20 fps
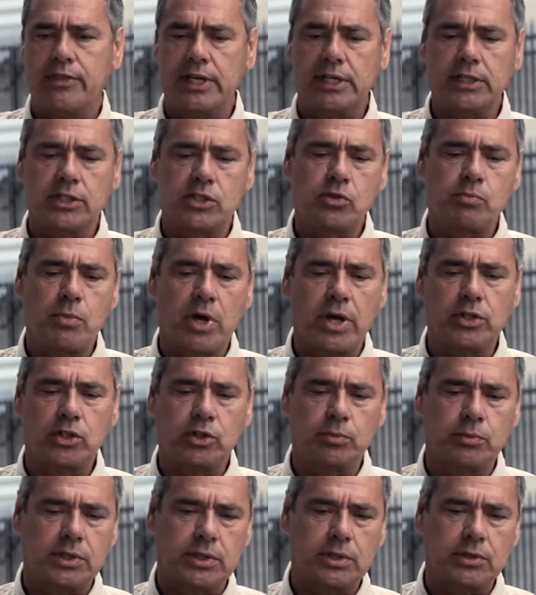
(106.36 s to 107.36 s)
thickness
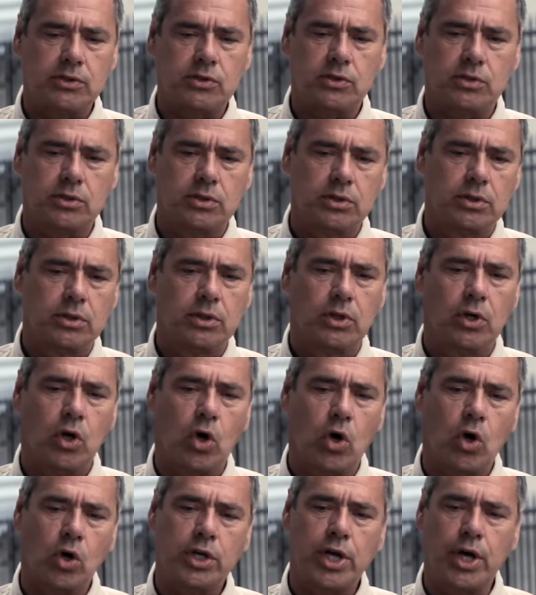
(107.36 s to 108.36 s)
measurements,
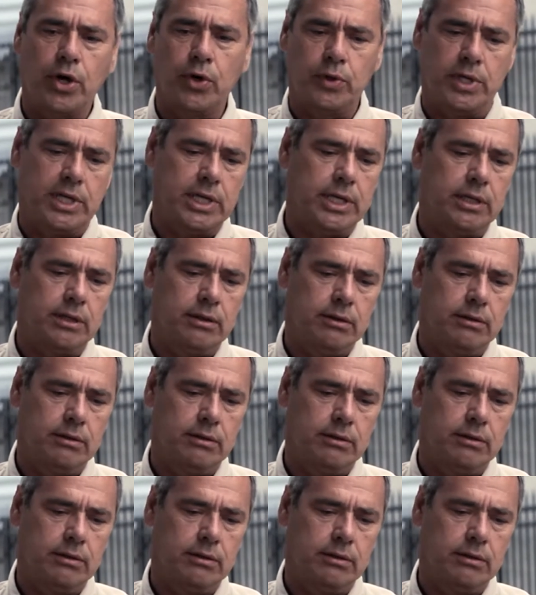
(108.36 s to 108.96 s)
hull coating